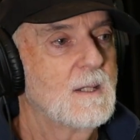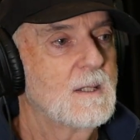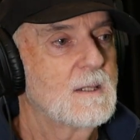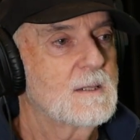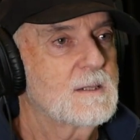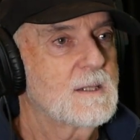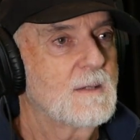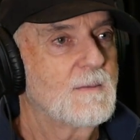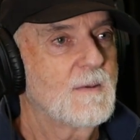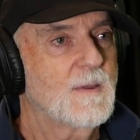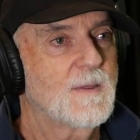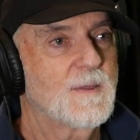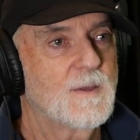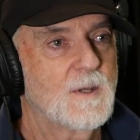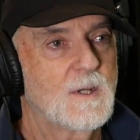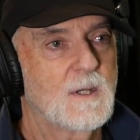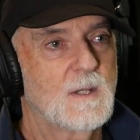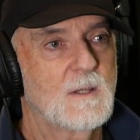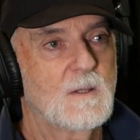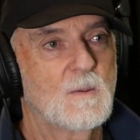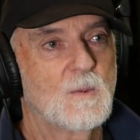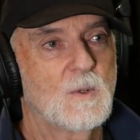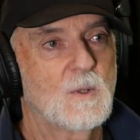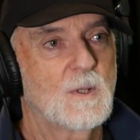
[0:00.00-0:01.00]
7:30
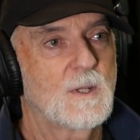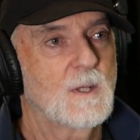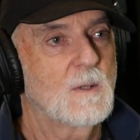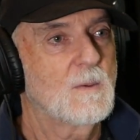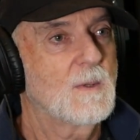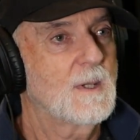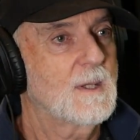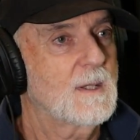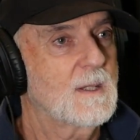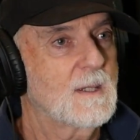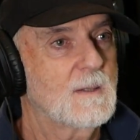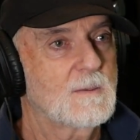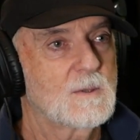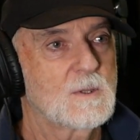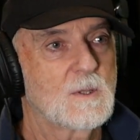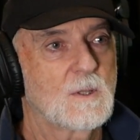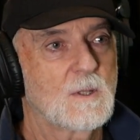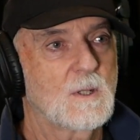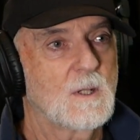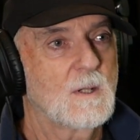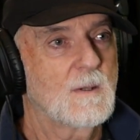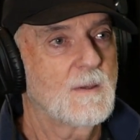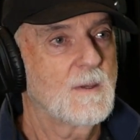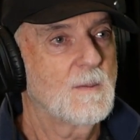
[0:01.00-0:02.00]
in the morning, I wake up to a
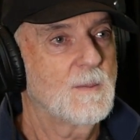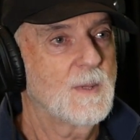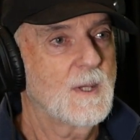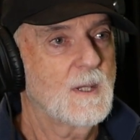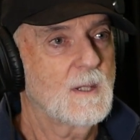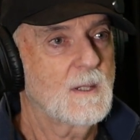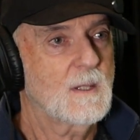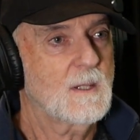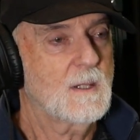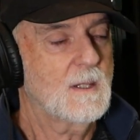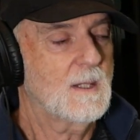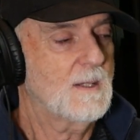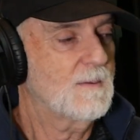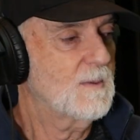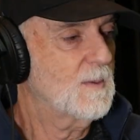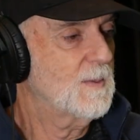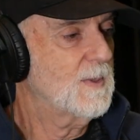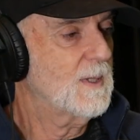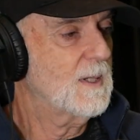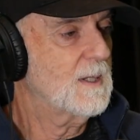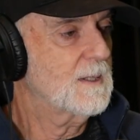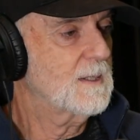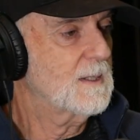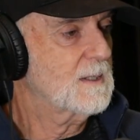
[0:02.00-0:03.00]
guy with a balaclava
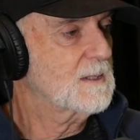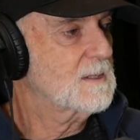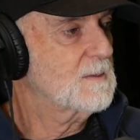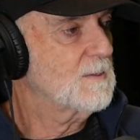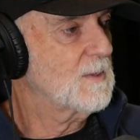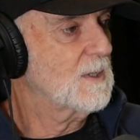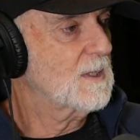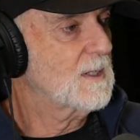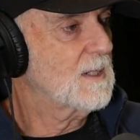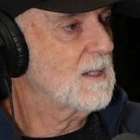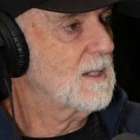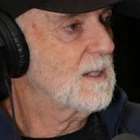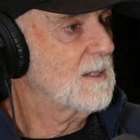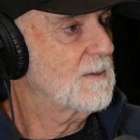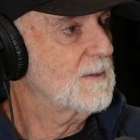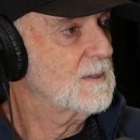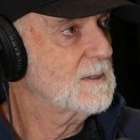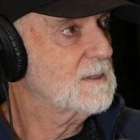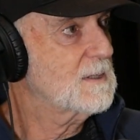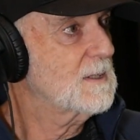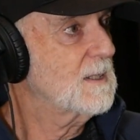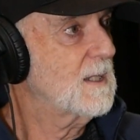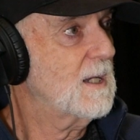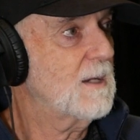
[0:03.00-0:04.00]
parked next to my car.
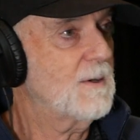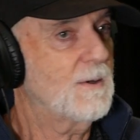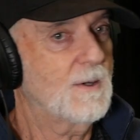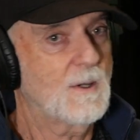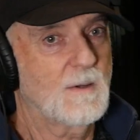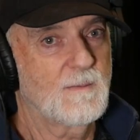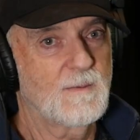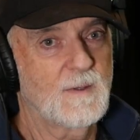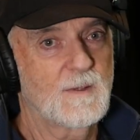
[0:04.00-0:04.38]
This is the area I've